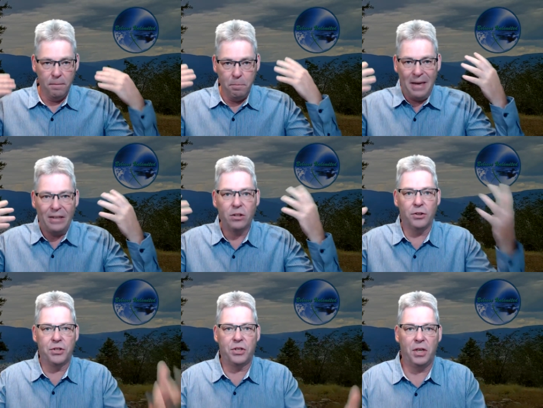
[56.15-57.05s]

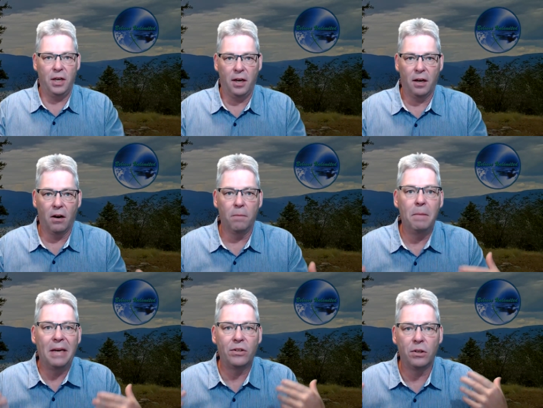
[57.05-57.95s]
mental seeing, our
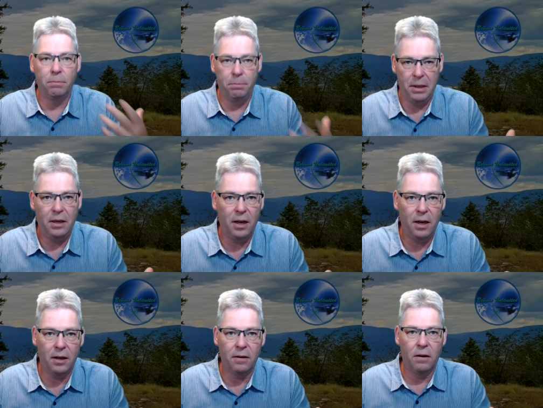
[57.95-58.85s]
mental
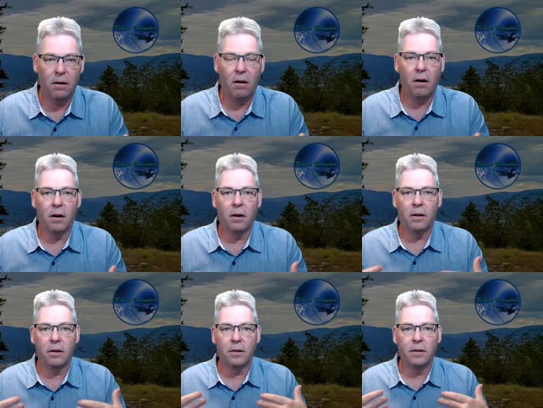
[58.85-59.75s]
being,
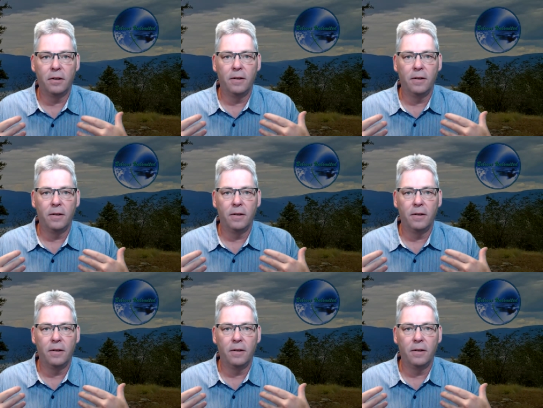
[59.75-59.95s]
our